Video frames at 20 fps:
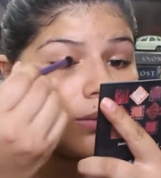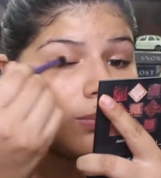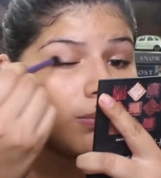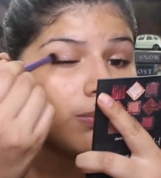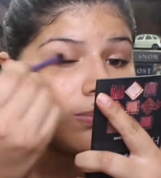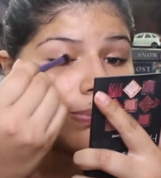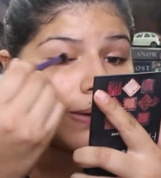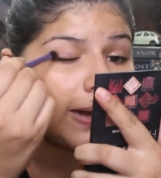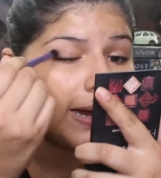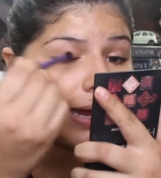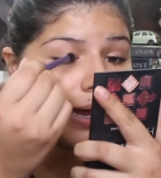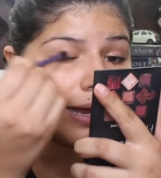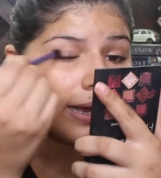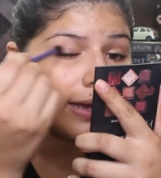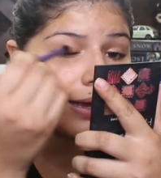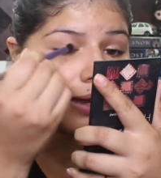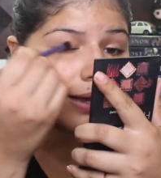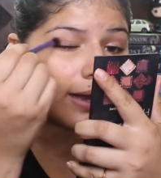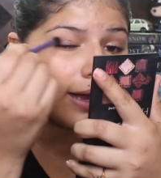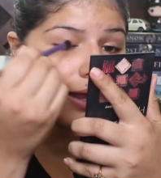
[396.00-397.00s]

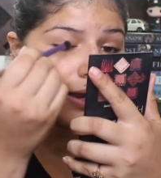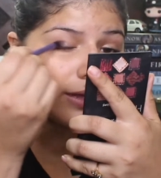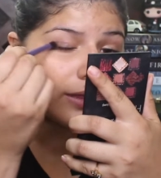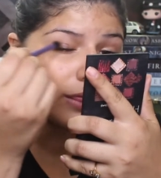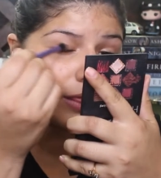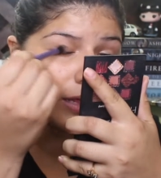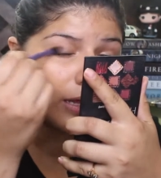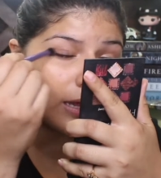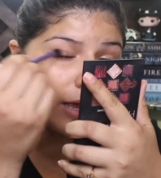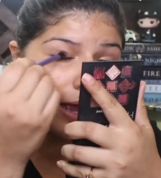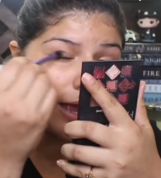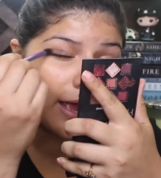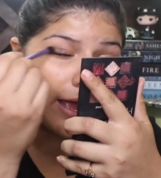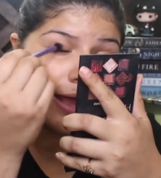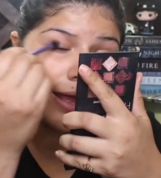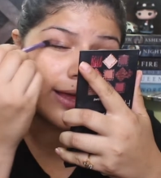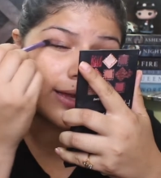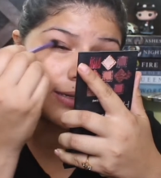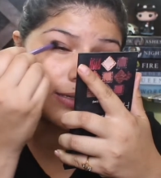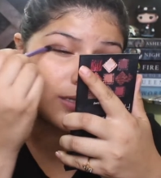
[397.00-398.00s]
by kind of the
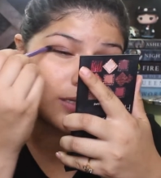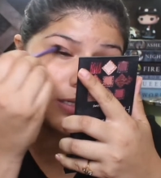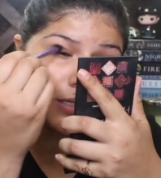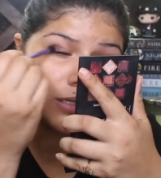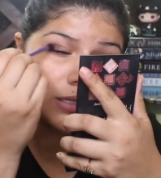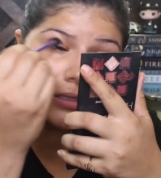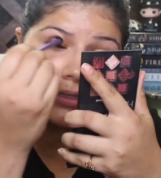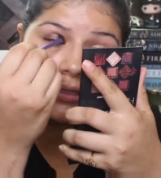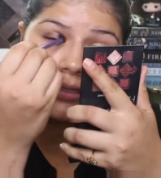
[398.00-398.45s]
end